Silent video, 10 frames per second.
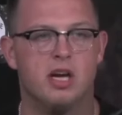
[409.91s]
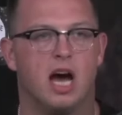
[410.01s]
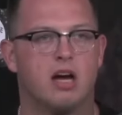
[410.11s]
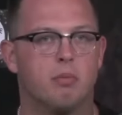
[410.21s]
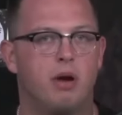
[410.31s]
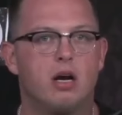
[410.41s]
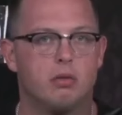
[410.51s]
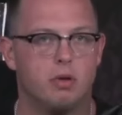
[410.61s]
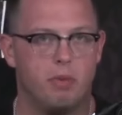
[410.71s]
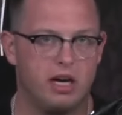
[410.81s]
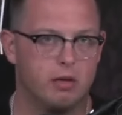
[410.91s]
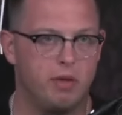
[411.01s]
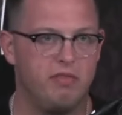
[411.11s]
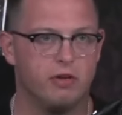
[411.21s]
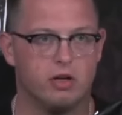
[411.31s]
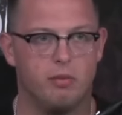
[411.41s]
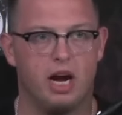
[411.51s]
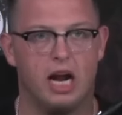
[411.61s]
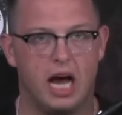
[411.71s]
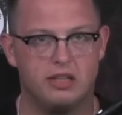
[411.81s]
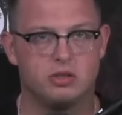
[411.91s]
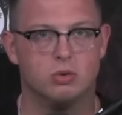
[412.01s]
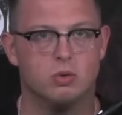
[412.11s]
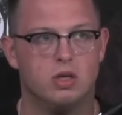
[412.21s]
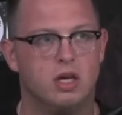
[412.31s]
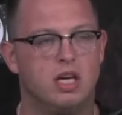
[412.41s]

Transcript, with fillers: I compared him to Baker Mayfield coming out of high school.